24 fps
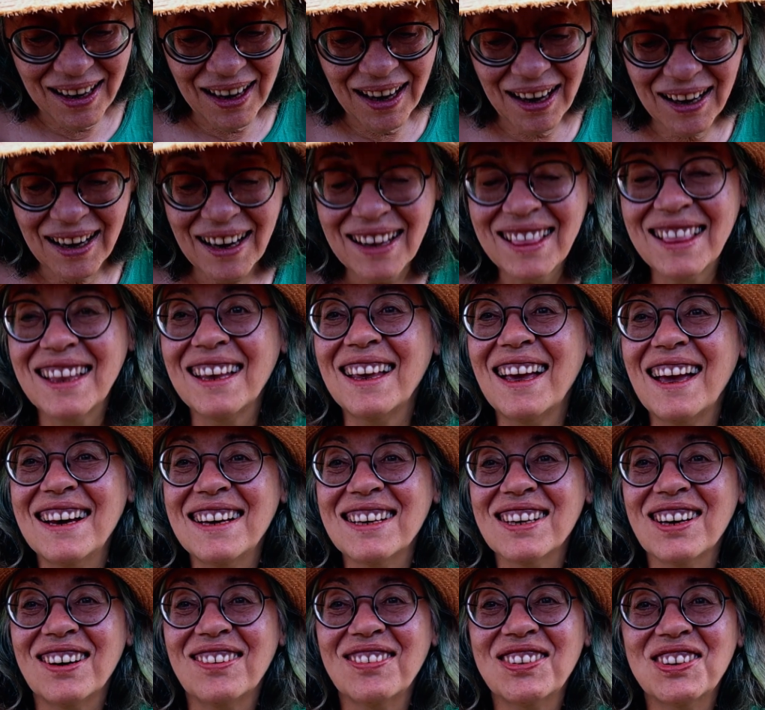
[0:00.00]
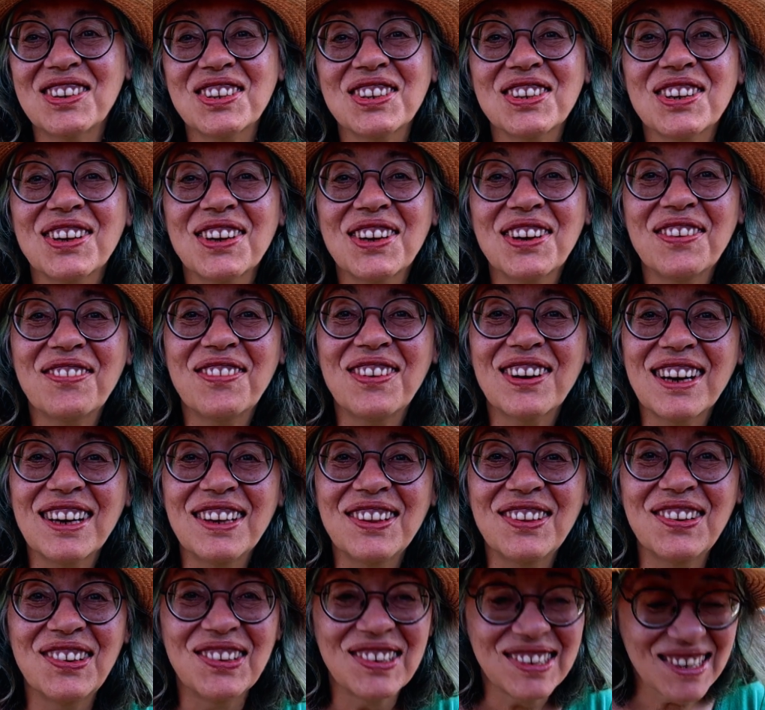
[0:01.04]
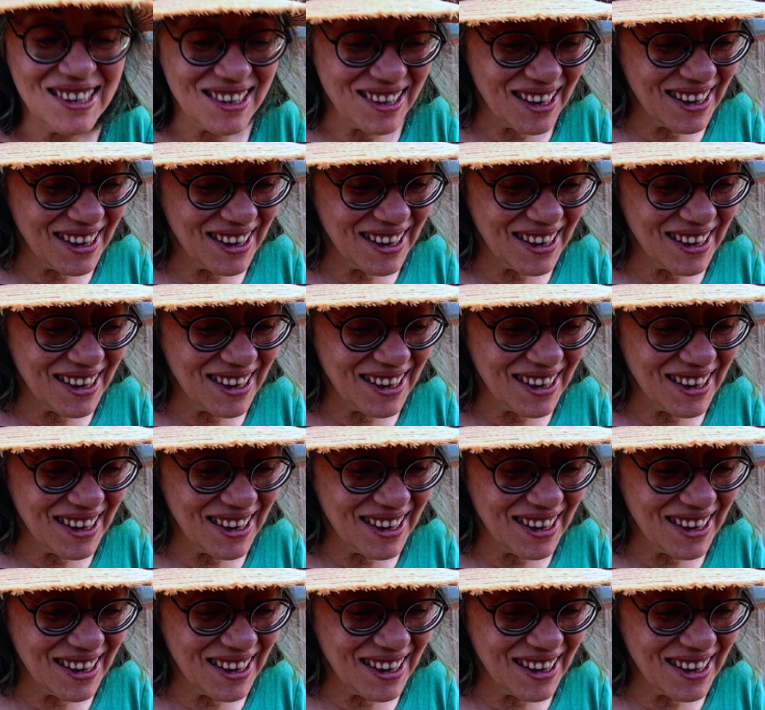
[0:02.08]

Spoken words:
And at the end I will show you what it looks